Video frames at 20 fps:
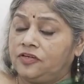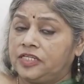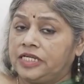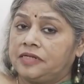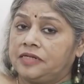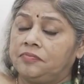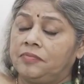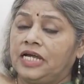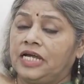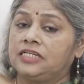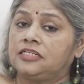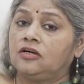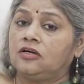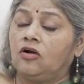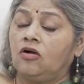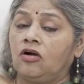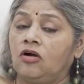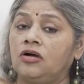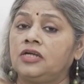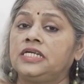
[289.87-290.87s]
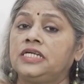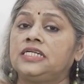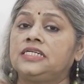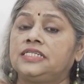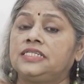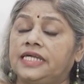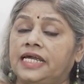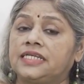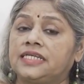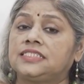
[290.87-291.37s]
that matter or in
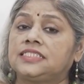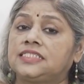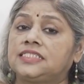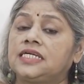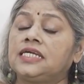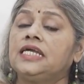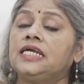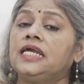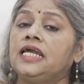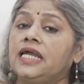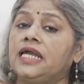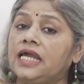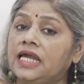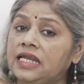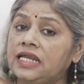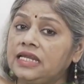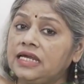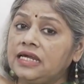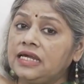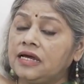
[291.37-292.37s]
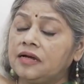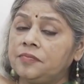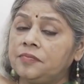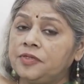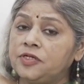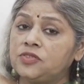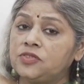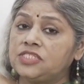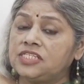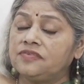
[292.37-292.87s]
text, any
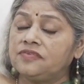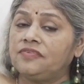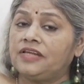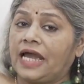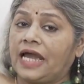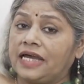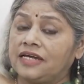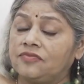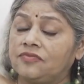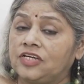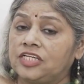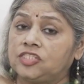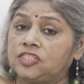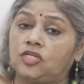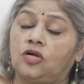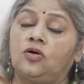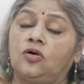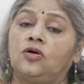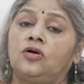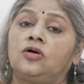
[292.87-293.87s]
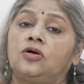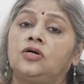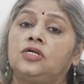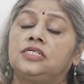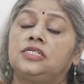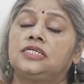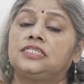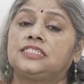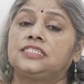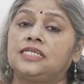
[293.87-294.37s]
abusive language or
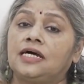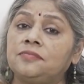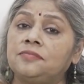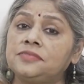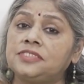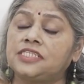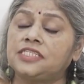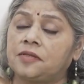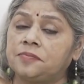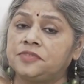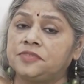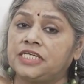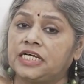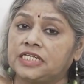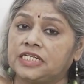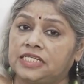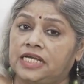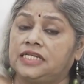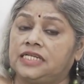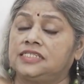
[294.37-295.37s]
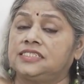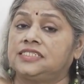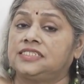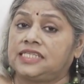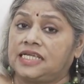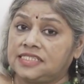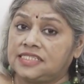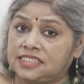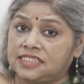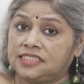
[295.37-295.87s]
some subject that is
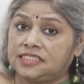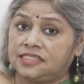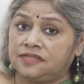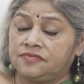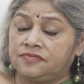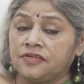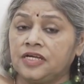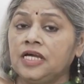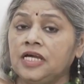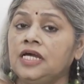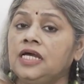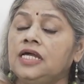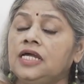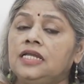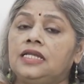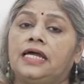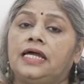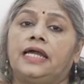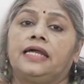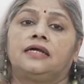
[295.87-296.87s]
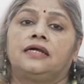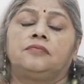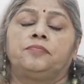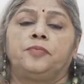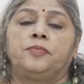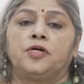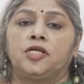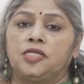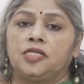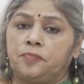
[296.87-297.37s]
sensitive, like
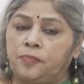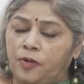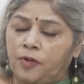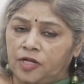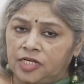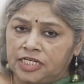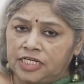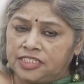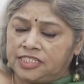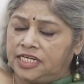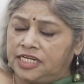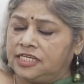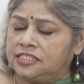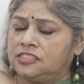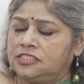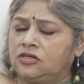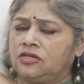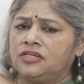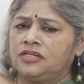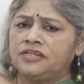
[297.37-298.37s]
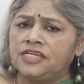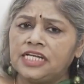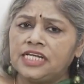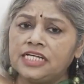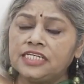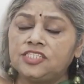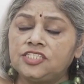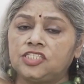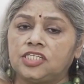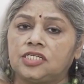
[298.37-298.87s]
politics or
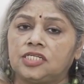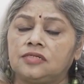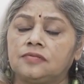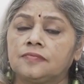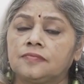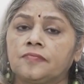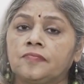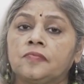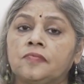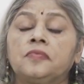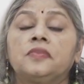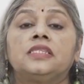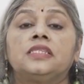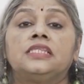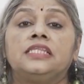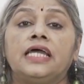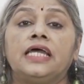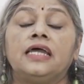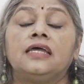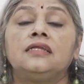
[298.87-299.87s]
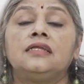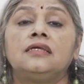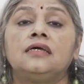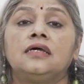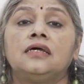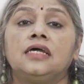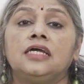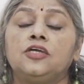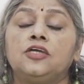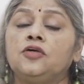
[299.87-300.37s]
religion, then
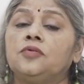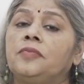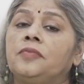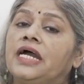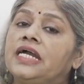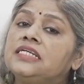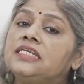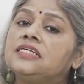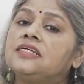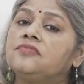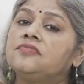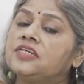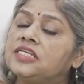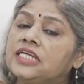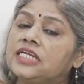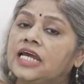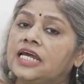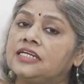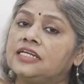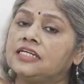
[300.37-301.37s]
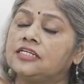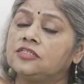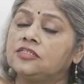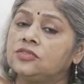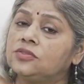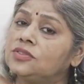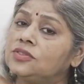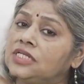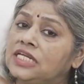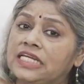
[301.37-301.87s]
you might even get
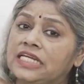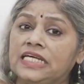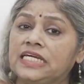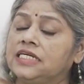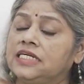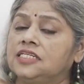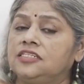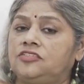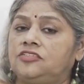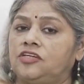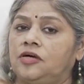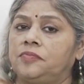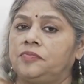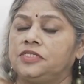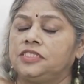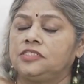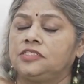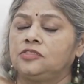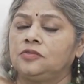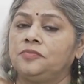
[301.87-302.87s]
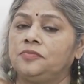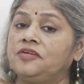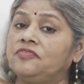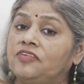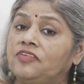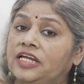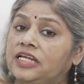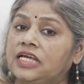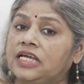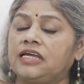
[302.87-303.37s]
into legal trouble. So be
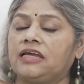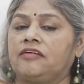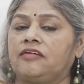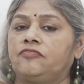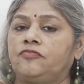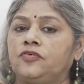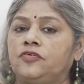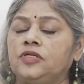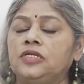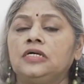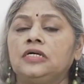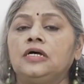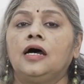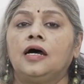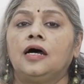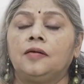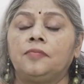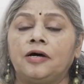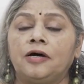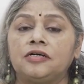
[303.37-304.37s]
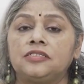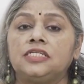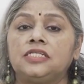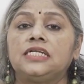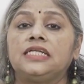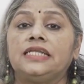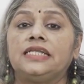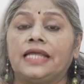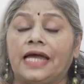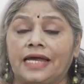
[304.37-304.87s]
very careful about
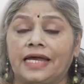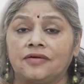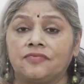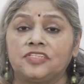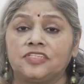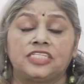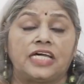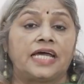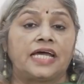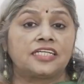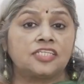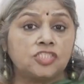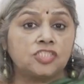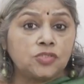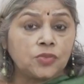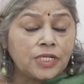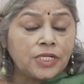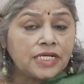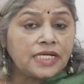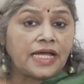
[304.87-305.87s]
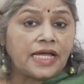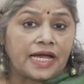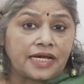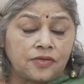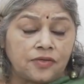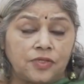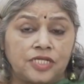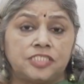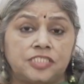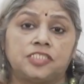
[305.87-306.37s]
the language, actual
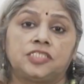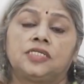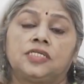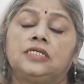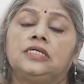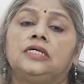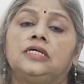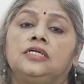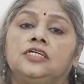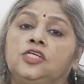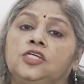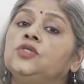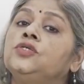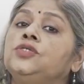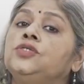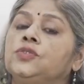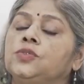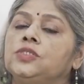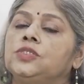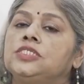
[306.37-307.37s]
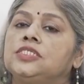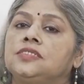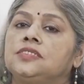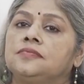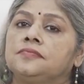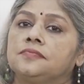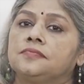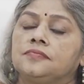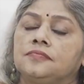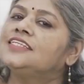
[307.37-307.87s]
language you use.
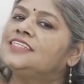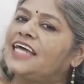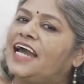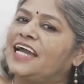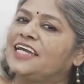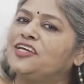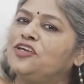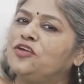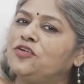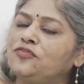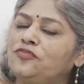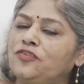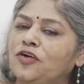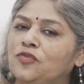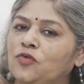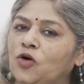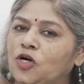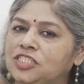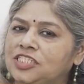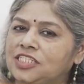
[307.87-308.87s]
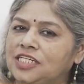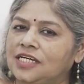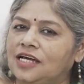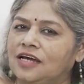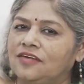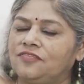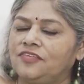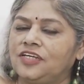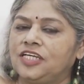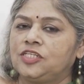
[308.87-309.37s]
Thank you for watching
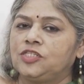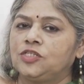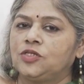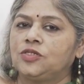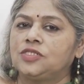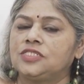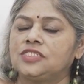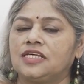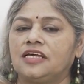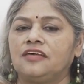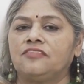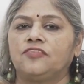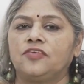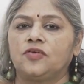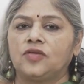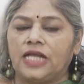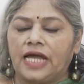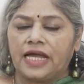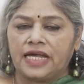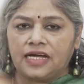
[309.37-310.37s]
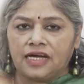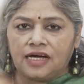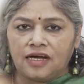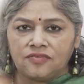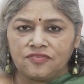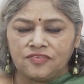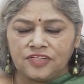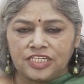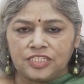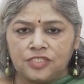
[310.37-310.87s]
our videos. If you like
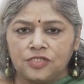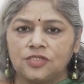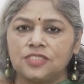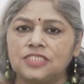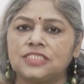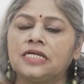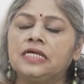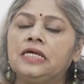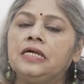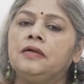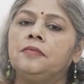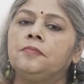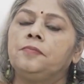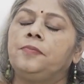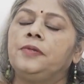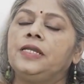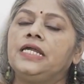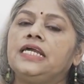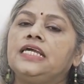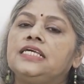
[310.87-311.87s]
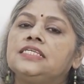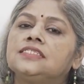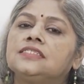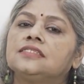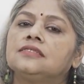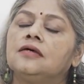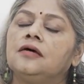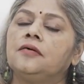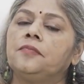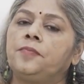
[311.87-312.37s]
our videos, please
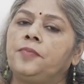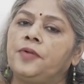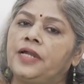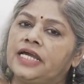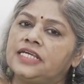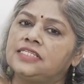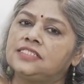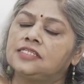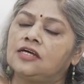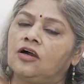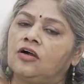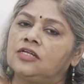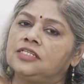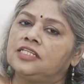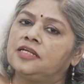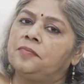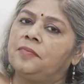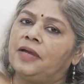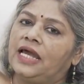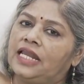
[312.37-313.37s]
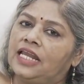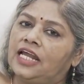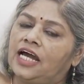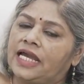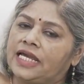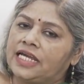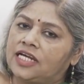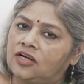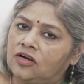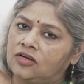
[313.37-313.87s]
press on the bell
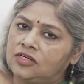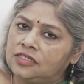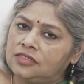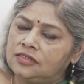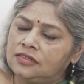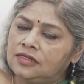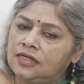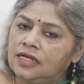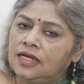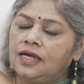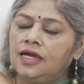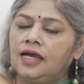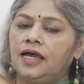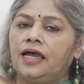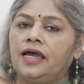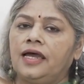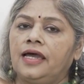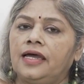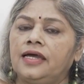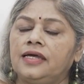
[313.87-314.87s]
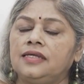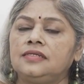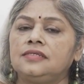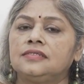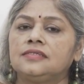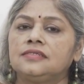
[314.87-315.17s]
icon and